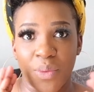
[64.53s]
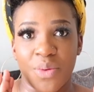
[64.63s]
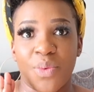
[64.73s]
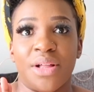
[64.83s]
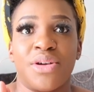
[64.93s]
I
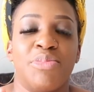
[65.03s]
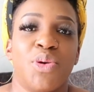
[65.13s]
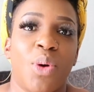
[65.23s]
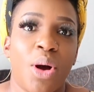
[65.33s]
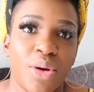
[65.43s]
want to welcome
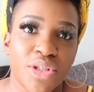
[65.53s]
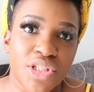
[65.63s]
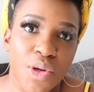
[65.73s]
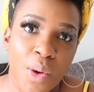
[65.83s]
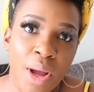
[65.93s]
you
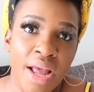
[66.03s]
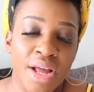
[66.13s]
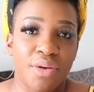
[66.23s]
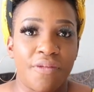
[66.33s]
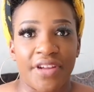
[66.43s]
also.
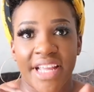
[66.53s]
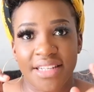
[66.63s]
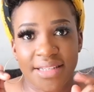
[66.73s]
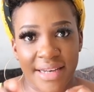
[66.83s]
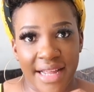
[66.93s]
Don't
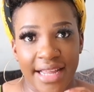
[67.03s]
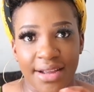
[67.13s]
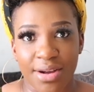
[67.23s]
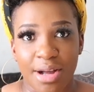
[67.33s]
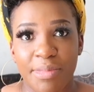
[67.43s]
forget to
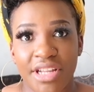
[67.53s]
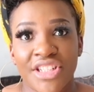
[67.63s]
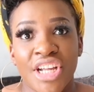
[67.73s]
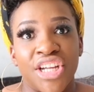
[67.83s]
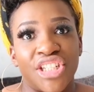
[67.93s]
like,
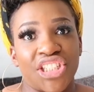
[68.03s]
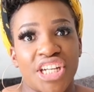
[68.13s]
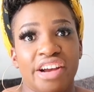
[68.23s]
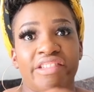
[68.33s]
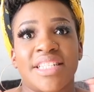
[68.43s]
comment,
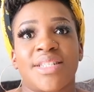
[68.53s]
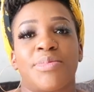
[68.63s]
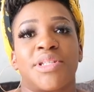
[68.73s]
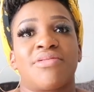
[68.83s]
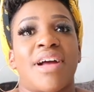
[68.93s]
share and
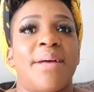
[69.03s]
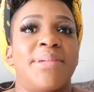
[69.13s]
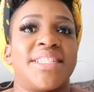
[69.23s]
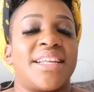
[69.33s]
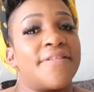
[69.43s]
subscribe,
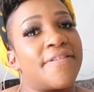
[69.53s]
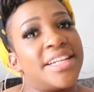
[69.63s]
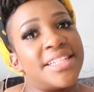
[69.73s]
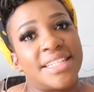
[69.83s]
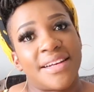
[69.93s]
and tell a
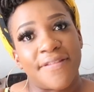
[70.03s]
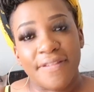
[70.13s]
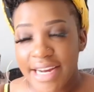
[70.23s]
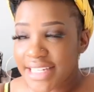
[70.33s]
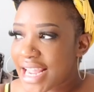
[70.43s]
friend to tell a
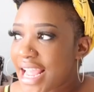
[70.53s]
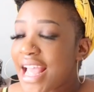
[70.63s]
friend.